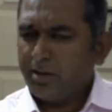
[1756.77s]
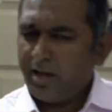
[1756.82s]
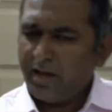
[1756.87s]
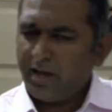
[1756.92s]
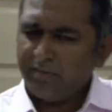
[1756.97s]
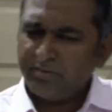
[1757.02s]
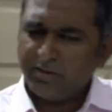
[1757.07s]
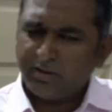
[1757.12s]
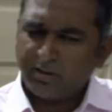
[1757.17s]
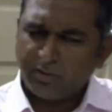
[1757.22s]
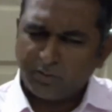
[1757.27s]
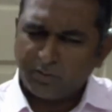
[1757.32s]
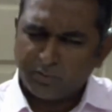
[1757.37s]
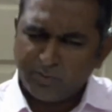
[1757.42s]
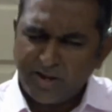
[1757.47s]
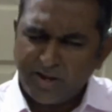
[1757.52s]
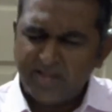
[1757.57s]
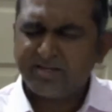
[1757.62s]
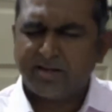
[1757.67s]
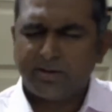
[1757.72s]
And the
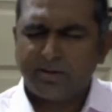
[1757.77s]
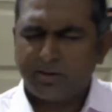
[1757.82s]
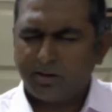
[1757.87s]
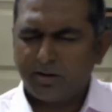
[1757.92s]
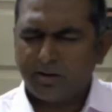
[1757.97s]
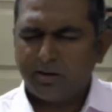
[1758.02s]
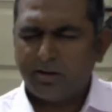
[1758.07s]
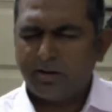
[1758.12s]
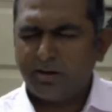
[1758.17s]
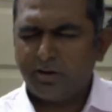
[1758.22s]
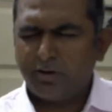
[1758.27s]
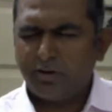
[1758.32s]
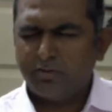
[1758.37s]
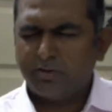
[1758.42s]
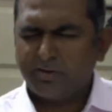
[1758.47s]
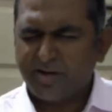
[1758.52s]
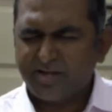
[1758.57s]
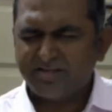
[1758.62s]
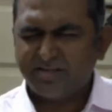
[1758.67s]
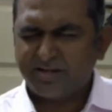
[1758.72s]
reason, you know,
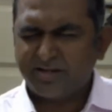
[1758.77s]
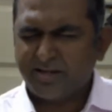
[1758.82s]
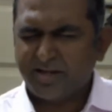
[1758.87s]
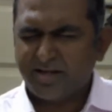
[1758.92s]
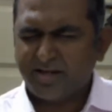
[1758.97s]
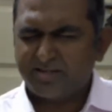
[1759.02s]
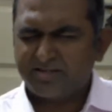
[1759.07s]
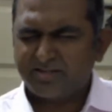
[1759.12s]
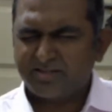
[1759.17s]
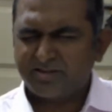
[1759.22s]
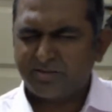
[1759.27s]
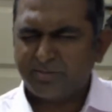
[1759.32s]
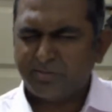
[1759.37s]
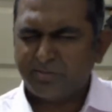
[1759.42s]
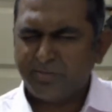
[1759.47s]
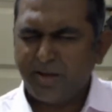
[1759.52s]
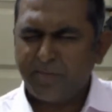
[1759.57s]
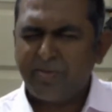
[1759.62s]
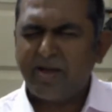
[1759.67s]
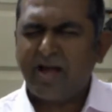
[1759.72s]
the reason is,
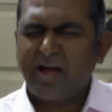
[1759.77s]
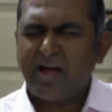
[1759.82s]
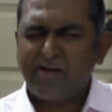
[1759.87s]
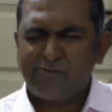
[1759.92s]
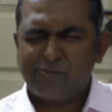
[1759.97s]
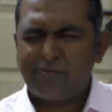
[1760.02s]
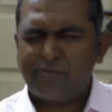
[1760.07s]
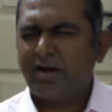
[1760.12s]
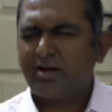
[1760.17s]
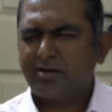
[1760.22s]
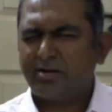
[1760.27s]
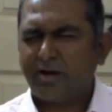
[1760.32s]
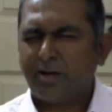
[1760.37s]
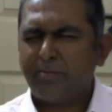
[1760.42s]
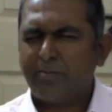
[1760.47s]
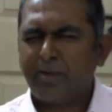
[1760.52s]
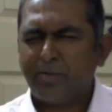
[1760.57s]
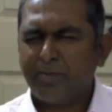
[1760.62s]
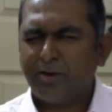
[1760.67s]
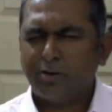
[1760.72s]
maybe I felt,
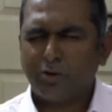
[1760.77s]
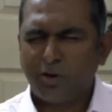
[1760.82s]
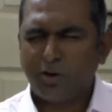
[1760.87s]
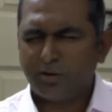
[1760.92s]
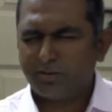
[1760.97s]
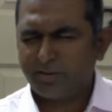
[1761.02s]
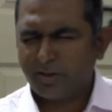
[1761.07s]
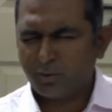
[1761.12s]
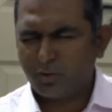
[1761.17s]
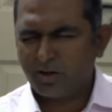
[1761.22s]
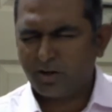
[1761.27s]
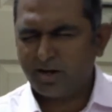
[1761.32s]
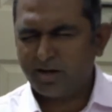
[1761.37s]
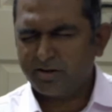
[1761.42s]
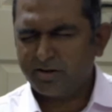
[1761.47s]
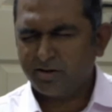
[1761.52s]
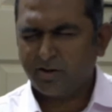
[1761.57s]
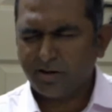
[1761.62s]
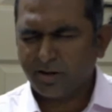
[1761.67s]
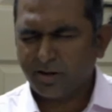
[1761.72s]
I may be wrong there, only
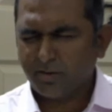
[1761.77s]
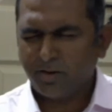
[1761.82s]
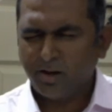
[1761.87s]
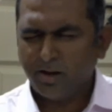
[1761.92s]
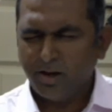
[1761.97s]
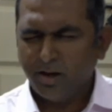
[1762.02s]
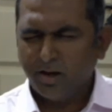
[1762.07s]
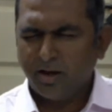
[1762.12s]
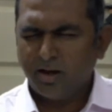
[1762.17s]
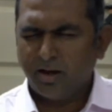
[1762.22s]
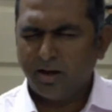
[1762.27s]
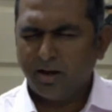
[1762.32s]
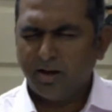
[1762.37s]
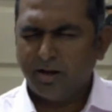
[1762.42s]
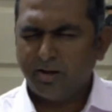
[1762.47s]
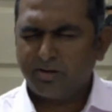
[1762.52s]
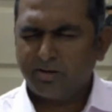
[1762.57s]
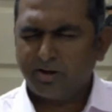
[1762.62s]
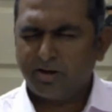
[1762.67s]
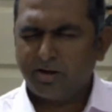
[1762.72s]

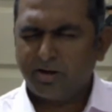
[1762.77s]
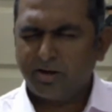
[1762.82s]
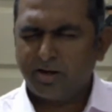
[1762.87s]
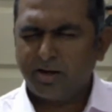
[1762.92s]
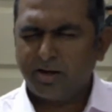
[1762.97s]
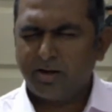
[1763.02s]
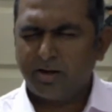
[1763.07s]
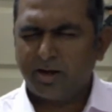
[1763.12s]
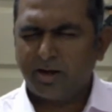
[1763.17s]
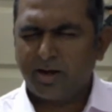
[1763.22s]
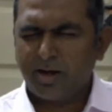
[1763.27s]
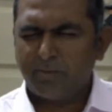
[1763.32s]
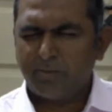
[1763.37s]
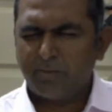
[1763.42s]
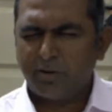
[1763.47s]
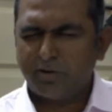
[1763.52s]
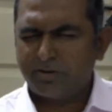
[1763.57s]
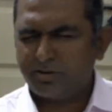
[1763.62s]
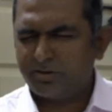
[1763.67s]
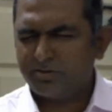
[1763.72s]
eternity, I'm
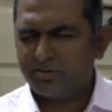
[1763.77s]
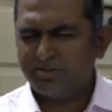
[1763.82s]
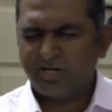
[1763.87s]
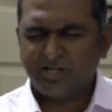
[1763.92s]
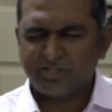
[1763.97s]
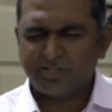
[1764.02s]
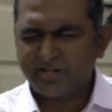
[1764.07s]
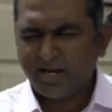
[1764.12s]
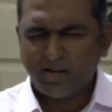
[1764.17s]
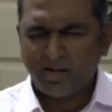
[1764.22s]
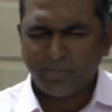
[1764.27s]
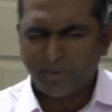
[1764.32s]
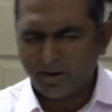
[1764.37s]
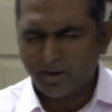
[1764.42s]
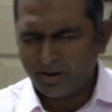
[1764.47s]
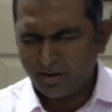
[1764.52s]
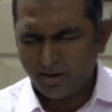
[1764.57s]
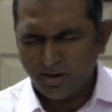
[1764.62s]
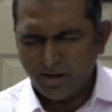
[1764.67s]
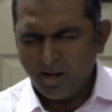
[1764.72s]
not judging
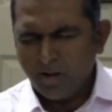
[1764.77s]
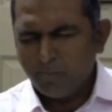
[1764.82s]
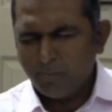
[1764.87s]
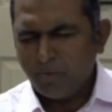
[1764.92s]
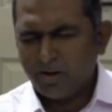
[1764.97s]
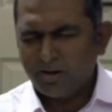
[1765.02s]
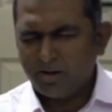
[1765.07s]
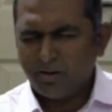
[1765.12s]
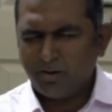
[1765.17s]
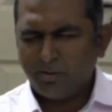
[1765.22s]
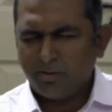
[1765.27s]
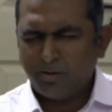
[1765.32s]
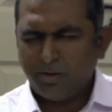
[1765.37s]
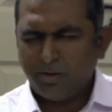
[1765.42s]
anybody, but